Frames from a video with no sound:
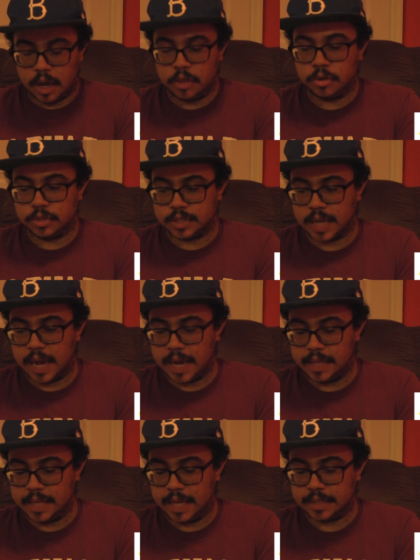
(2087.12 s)
other
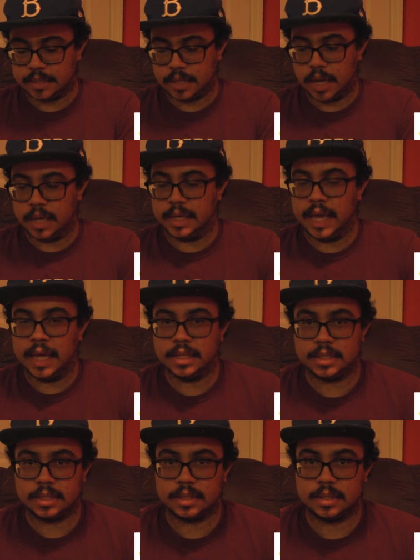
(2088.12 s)
side that's
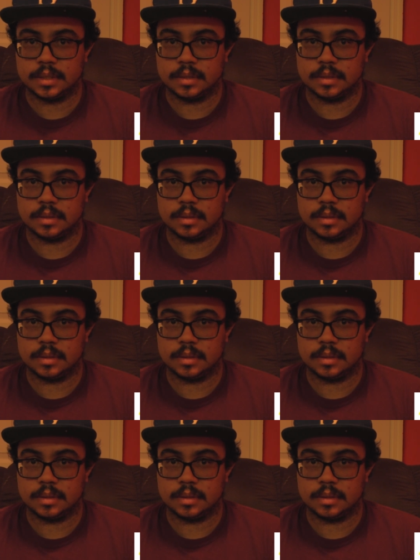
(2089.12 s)
against